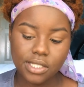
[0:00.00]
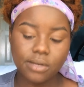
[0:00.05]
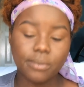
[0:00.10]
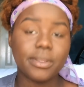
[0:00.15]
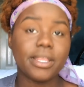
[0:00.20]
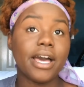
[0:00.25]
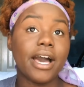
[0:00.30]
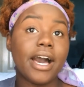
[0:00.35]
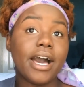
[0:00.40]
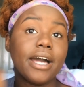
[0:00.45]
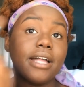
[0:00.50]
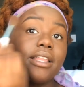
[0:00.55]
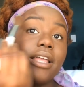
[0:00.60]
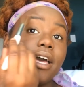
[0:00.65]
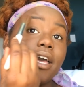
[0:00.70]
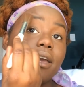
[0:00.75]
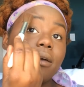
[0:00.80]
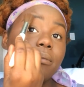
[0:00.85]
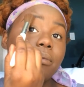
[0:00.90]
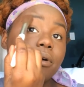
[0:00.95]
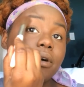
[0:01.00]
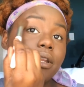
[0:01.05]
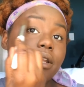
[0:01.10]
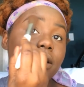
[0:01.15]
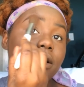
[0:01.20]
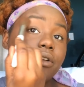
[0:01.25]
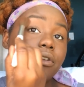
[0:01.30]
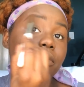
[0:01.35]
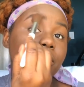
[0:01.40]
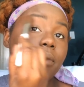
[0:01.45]
some of that highlight and put
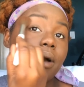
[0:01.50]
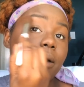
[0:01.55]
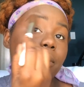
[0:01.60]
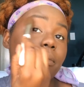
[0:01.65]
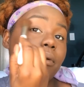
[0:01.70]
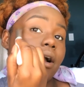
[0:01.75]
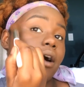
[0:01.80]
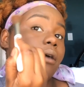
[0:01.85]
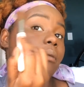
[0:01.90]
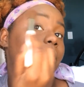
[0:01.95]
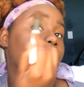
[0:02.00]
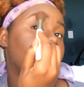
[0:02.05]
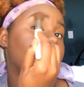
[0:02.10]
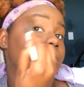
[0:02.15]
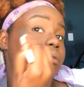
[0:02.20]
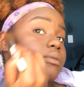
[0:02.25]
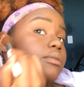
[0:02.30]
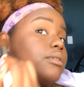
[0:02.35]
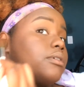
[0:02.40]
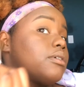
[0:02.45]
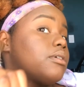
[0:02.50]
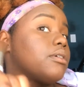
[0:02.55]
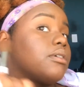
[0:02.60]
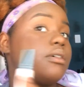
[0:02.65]
it under my brow bone.